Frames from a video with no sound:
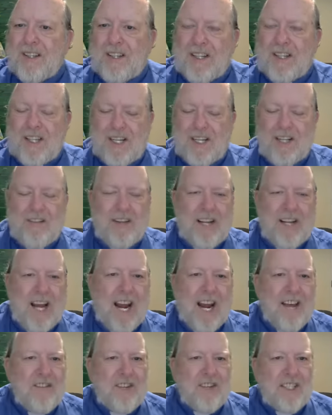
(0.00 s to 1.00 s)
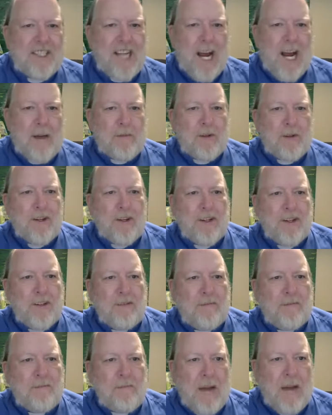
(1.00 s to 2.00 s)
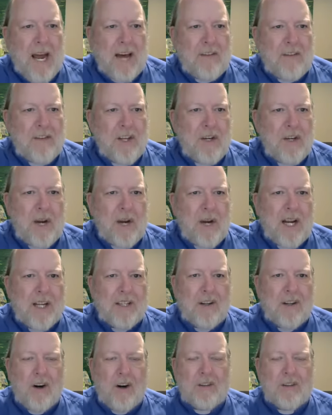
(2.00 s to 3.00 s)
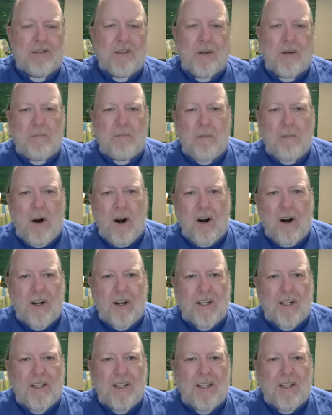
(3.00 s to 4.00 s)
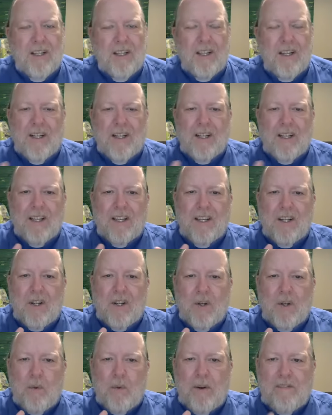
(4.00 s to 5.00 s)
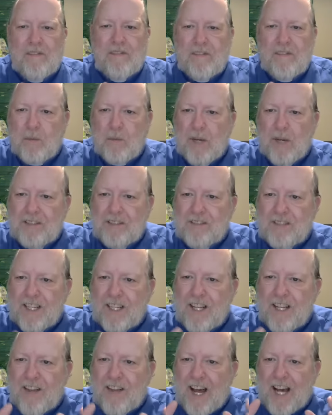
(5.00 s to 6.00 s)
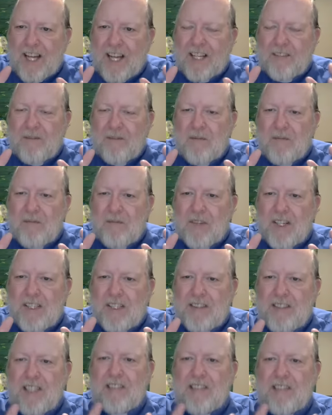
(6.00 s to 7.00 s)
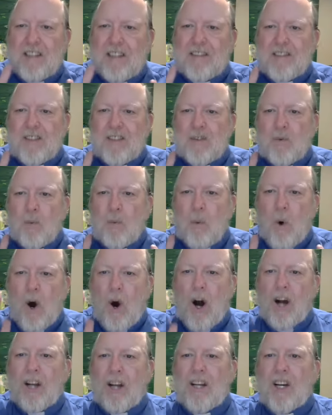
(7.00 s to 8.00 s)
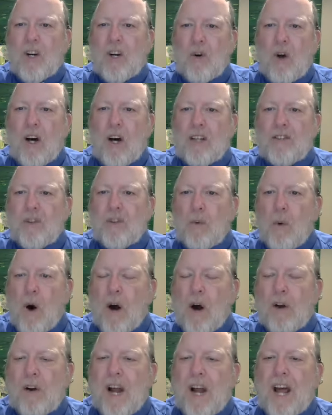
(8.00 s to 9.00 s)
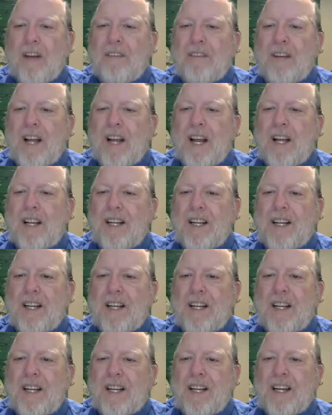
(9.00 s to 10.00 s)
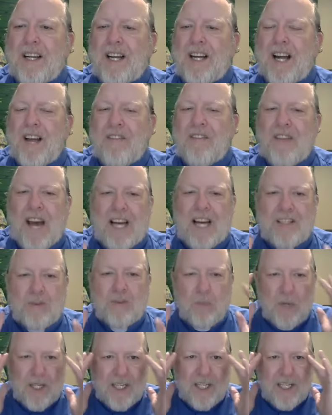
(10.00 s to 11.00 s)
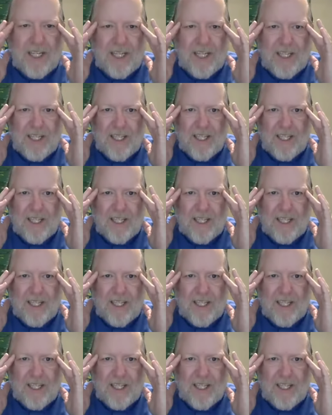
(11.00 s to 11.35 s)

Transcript: In the 8th chapter of Matthew and also in Mark, we see that Jesus is walking across the water, and that's when he